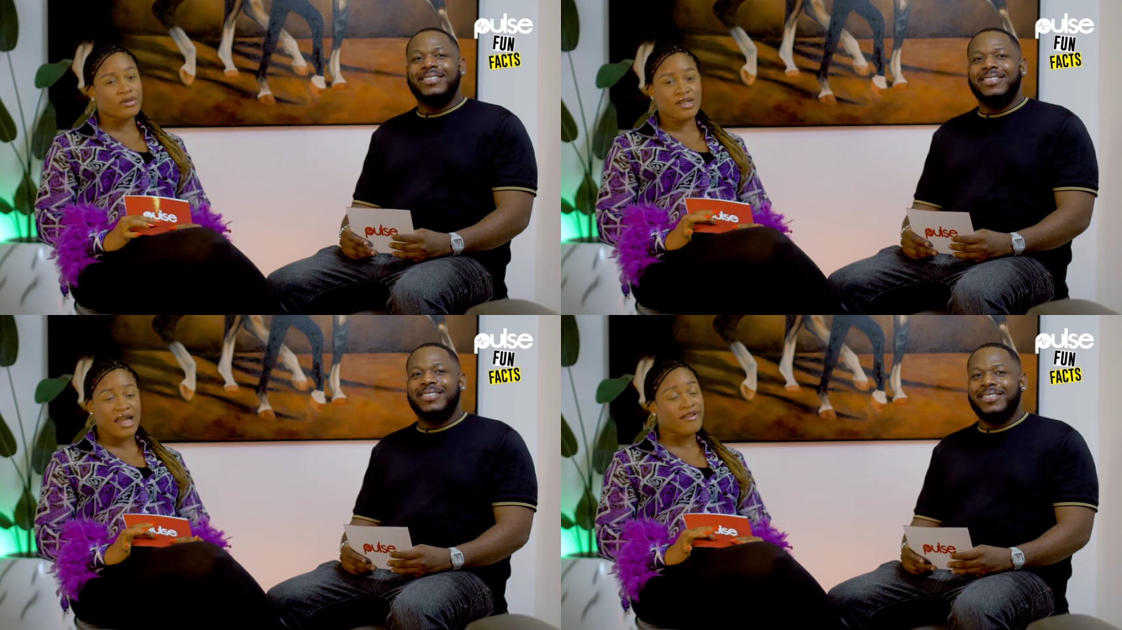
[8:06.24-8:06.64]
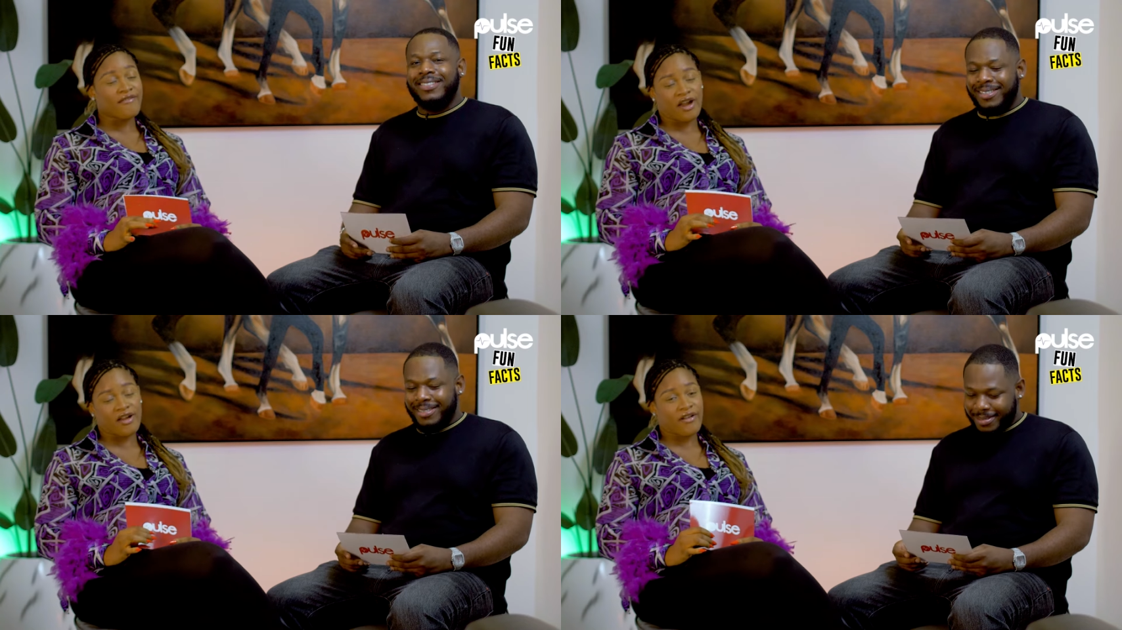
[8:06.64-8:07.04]
Speaker 1: good,
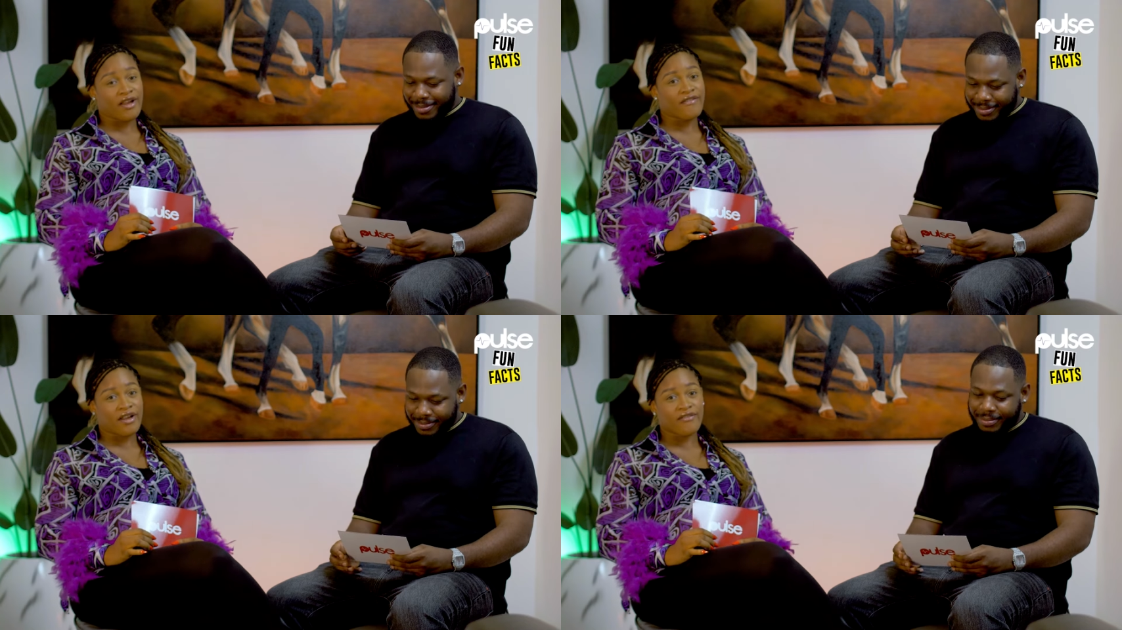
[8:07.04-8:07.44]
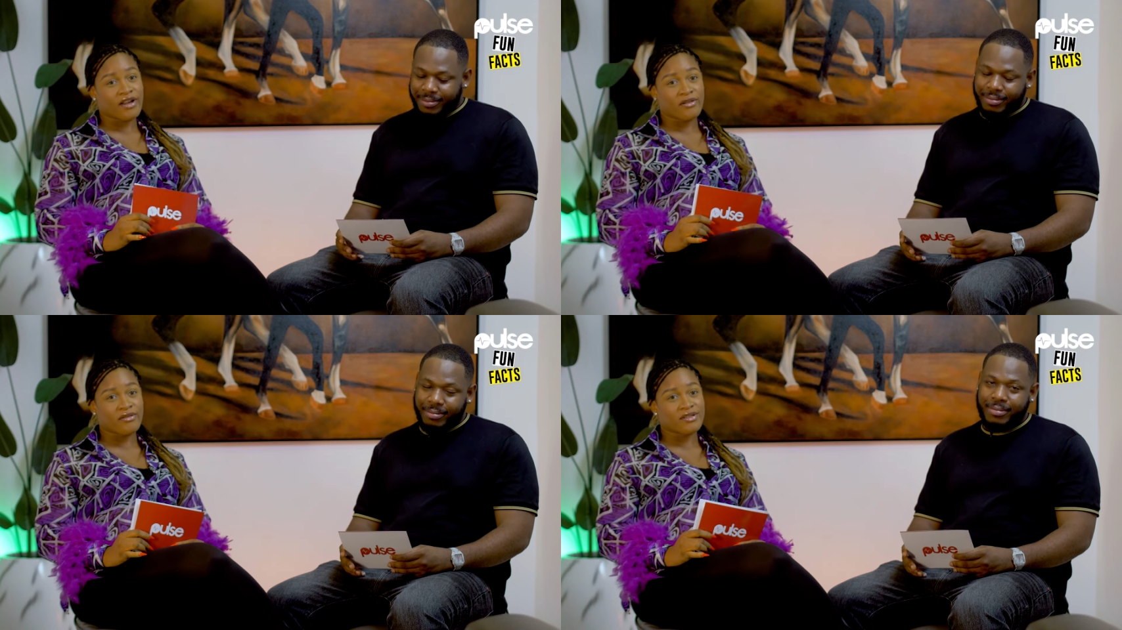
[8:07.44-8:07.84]
like very, very, very,
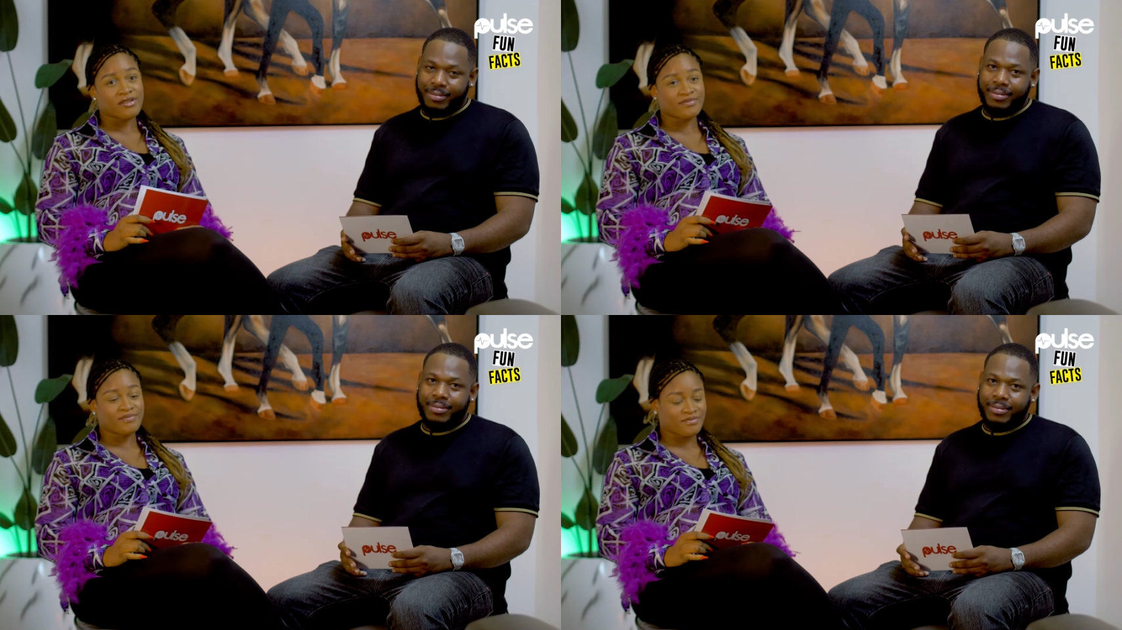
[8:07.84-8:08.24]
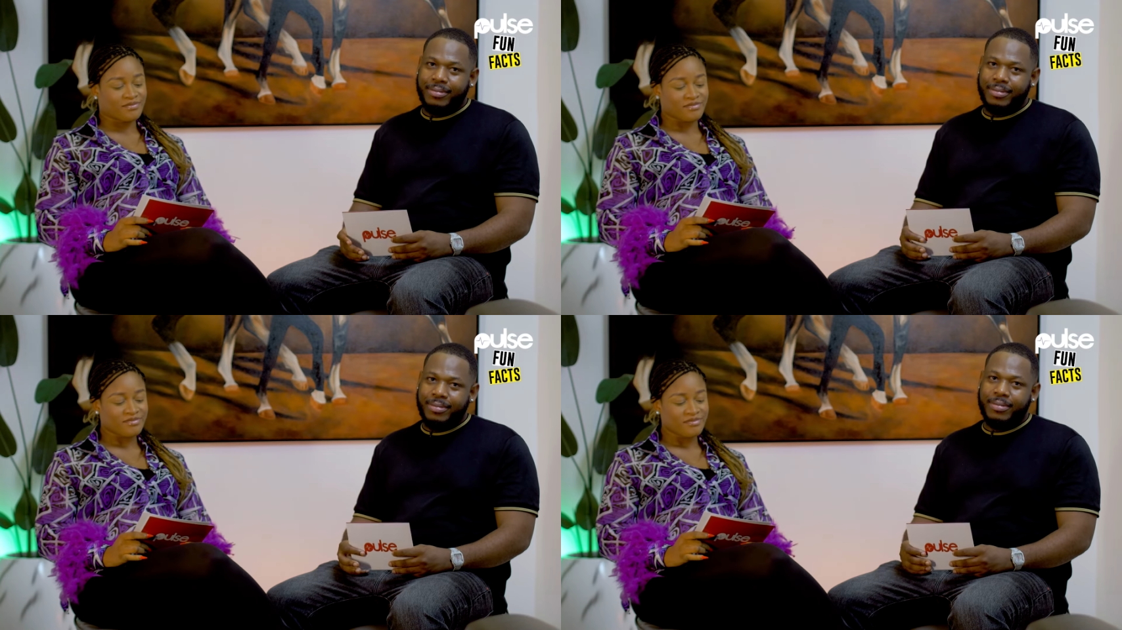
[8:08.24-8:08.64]
very good.
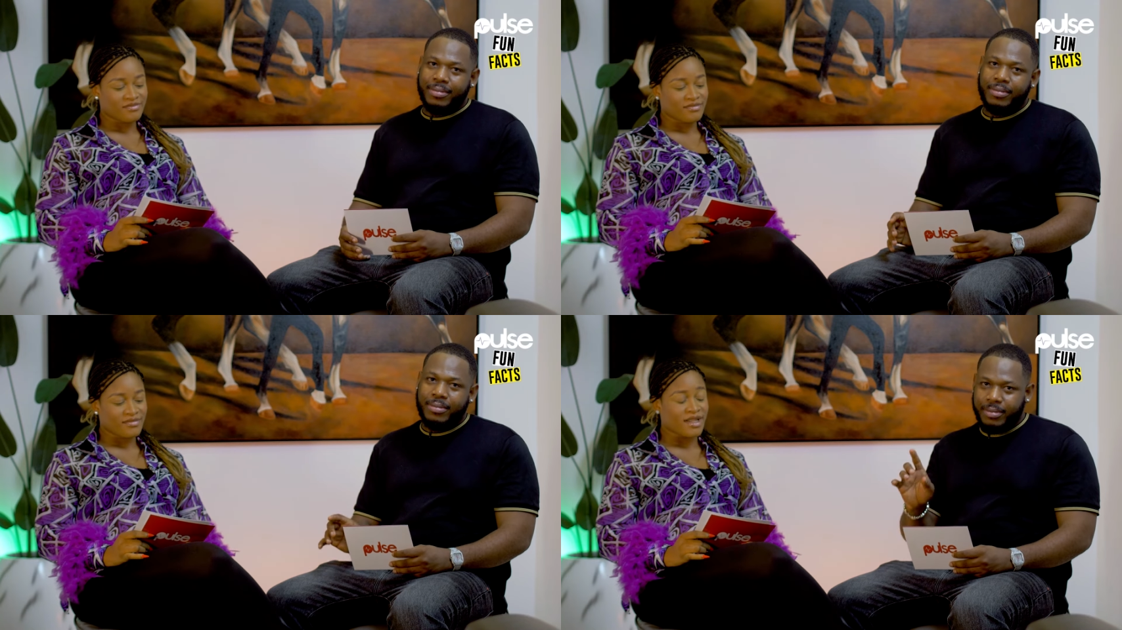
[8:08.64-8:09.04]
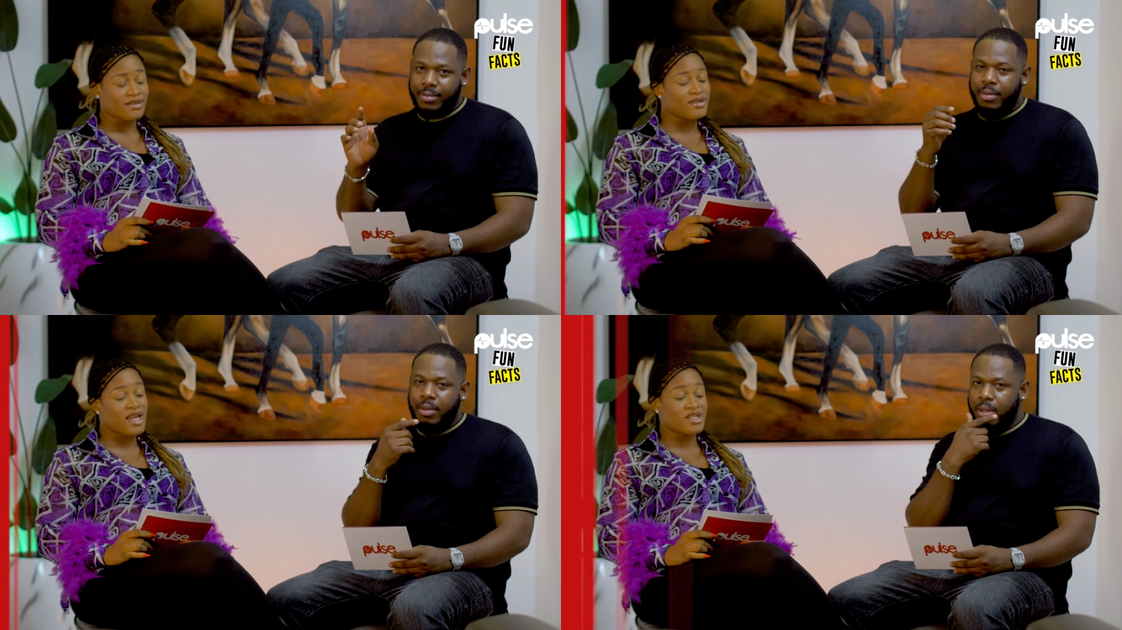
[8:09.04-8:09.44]

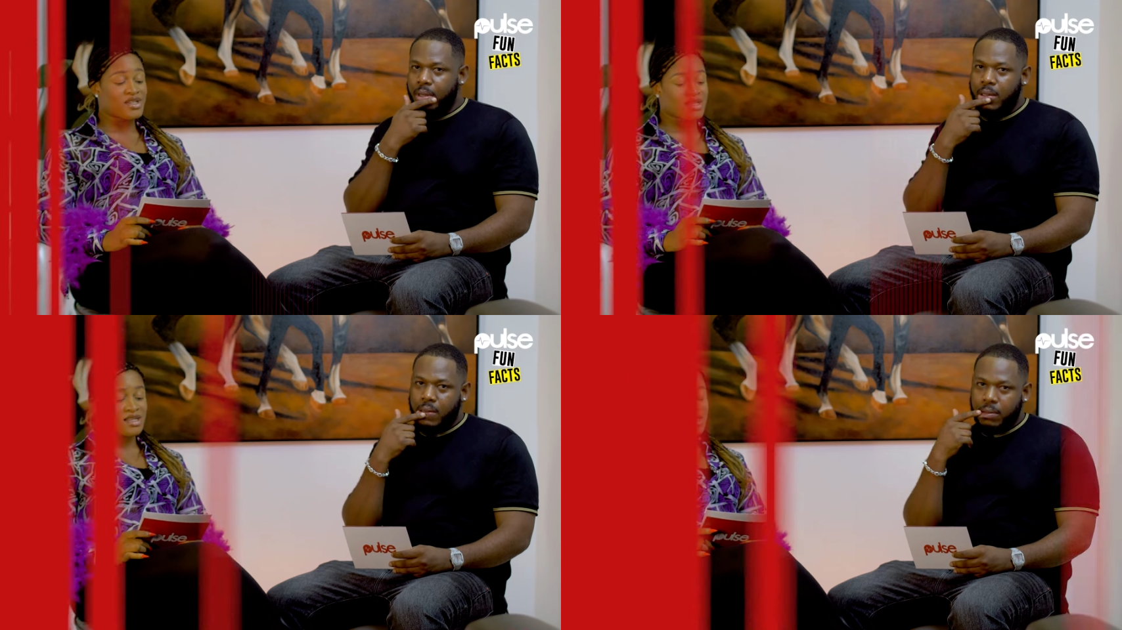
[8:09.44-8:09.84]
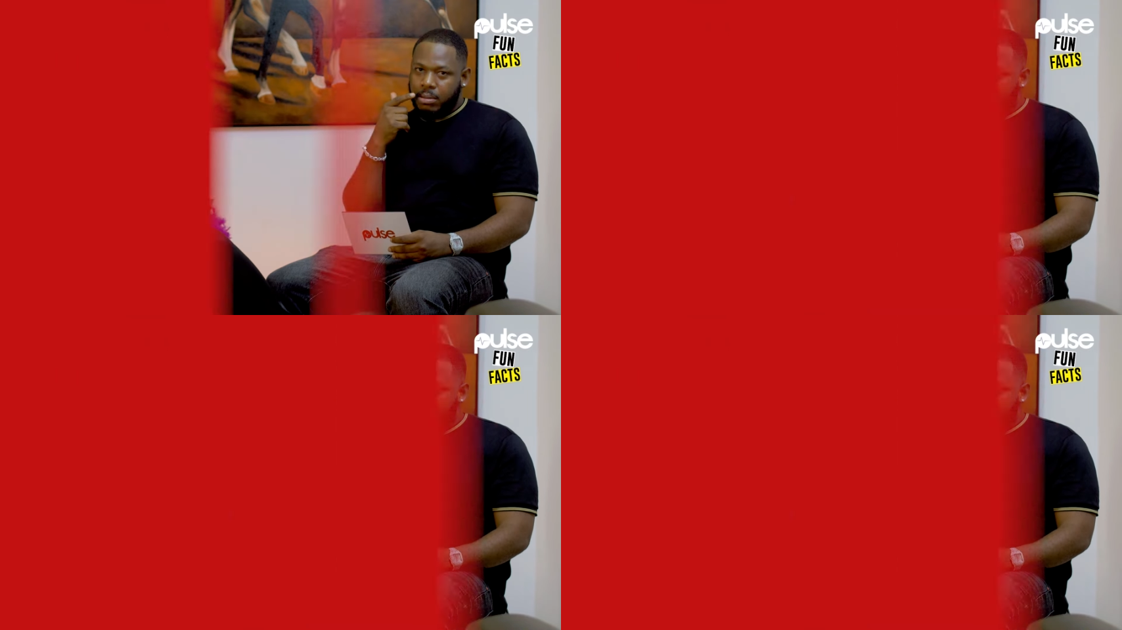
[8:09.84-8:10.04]
So that's just it.